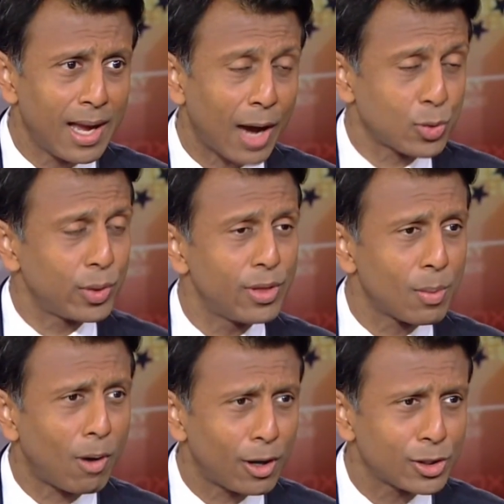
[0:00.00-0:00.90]
I was within the
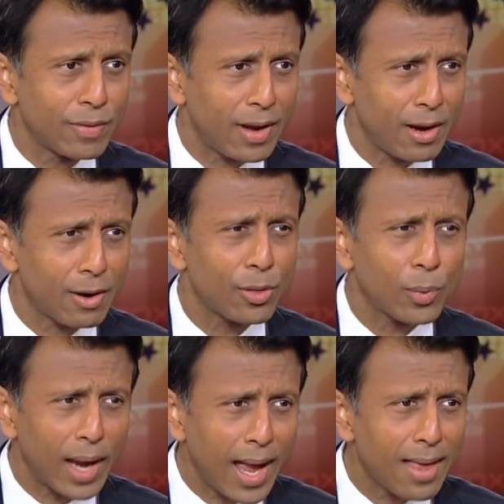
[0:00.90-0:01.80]
margin of error. The
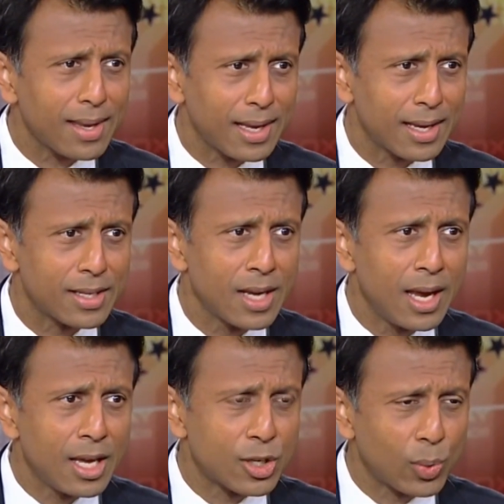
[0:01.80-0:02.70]
reality is
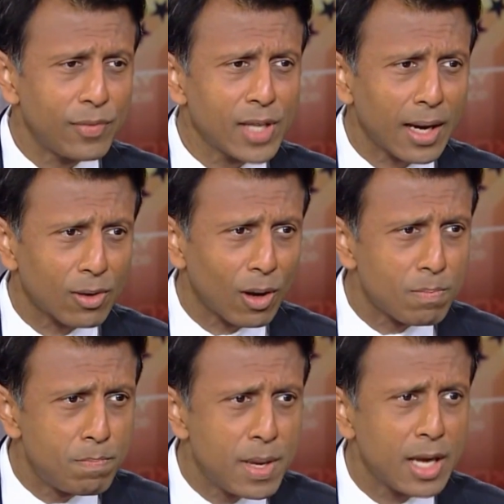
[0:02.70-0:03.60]
we've taken on
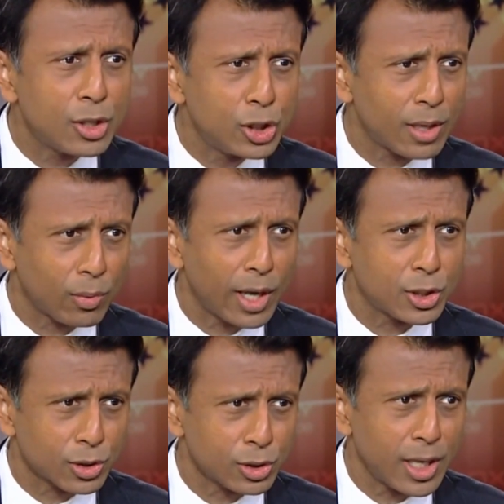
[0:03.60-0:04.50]
big
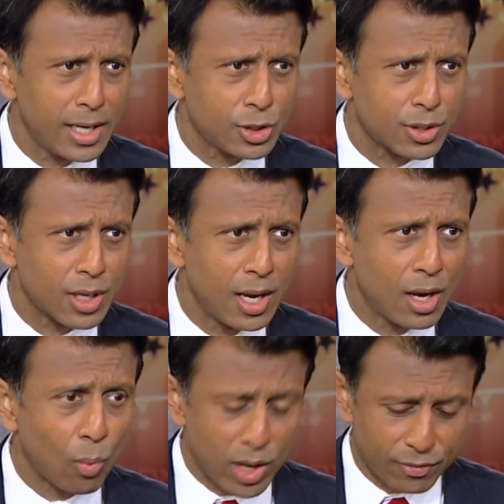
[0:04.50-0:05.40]
generational changes.
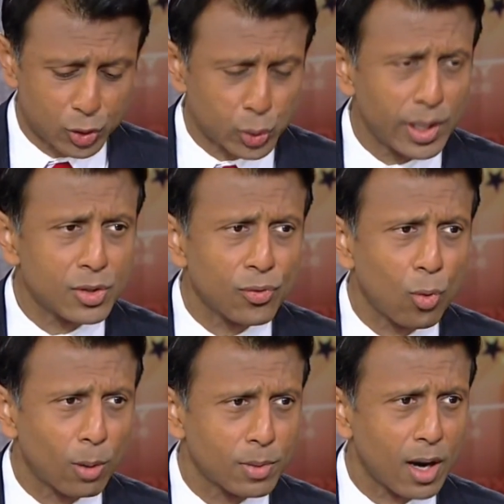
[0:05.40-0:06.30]
We have
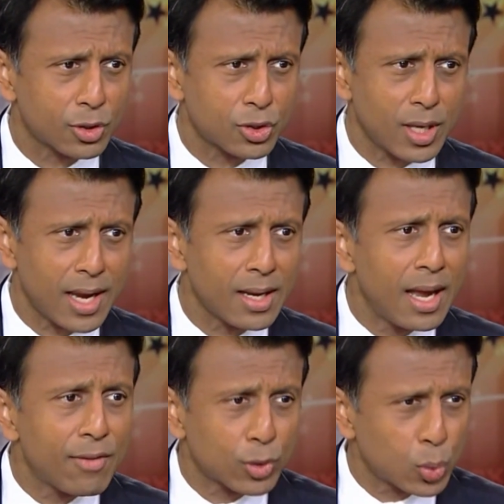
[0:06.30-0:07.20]
transformed our state.
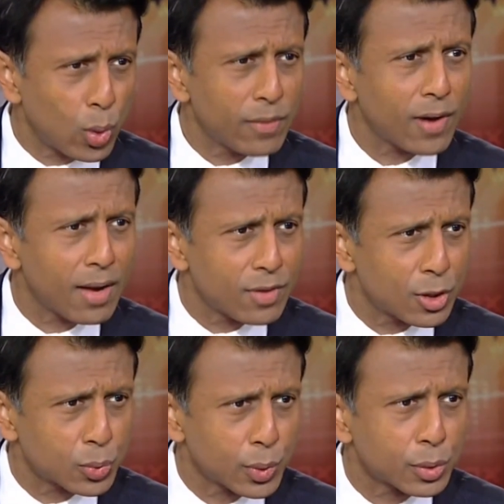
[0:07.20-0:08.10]
For 25
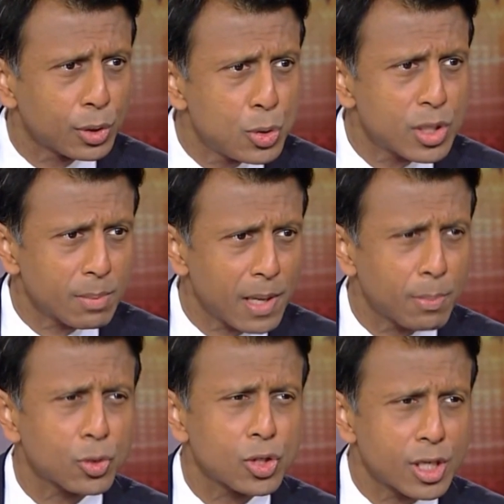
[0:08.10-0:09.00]
years, we were losing
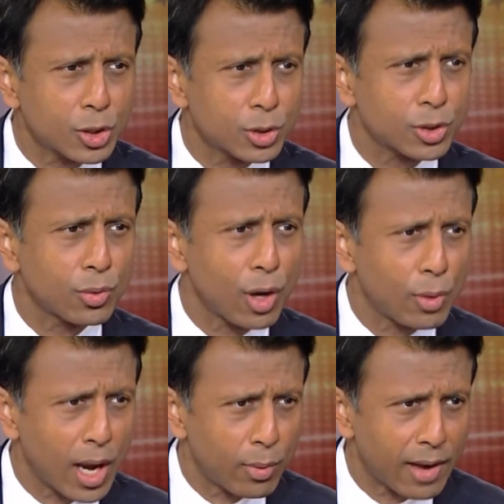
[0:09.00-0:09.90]
people. 6 years in a row
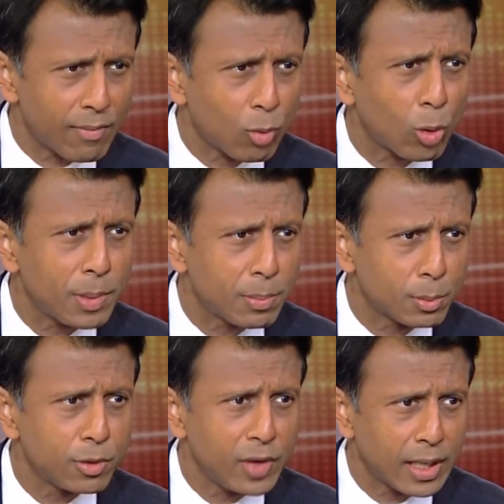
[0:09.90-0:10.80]
now, we have more people
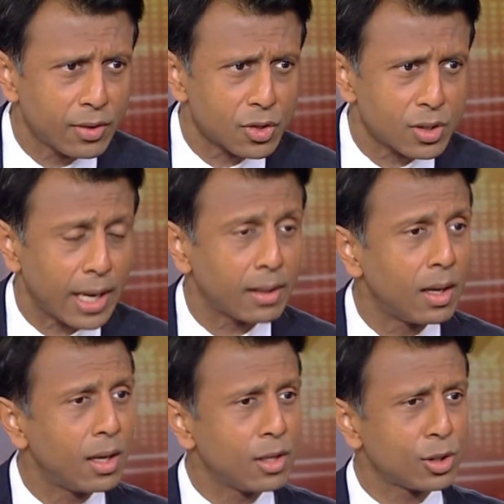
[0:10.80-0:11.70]
moving into the state.
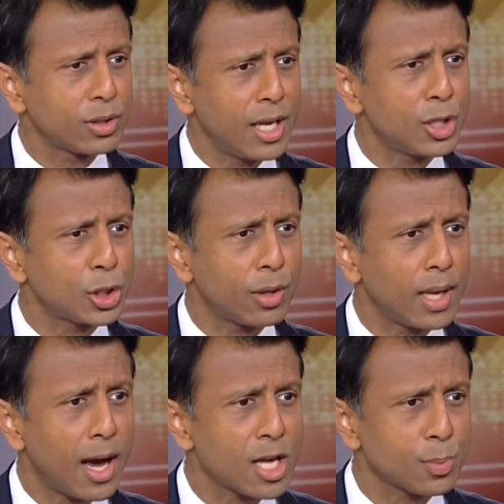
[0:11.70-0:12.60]
Took 10 charity
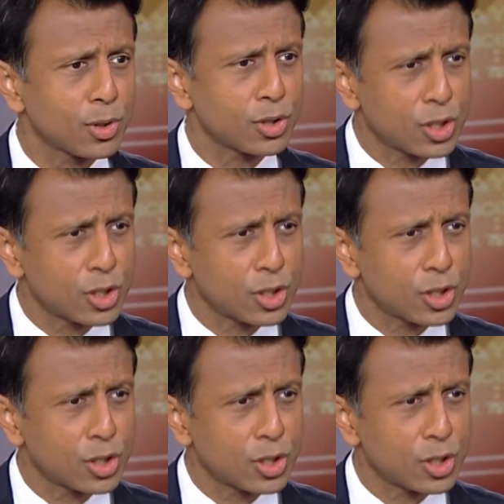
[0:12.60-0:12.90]
hospitals.